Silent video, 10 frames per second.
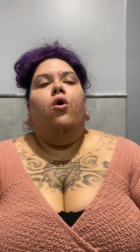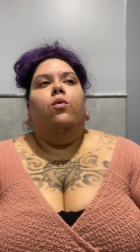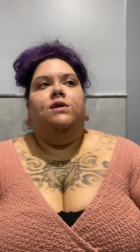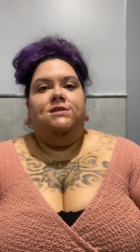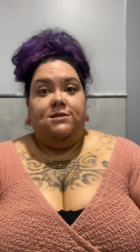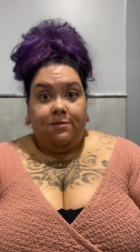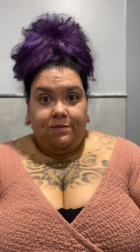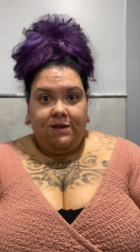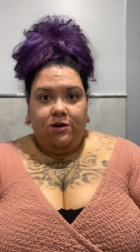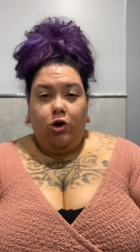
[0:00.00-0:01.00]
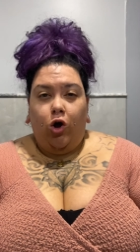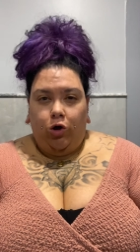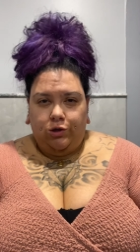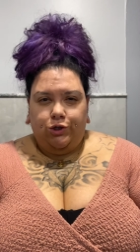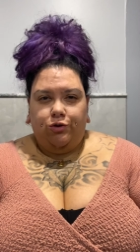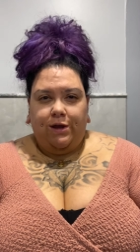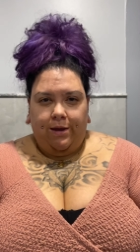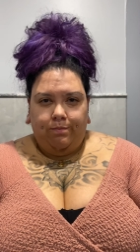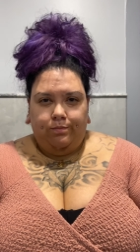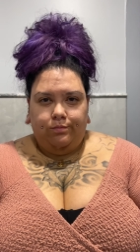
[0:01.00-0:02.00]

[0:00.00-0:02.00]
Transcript: when something calls your name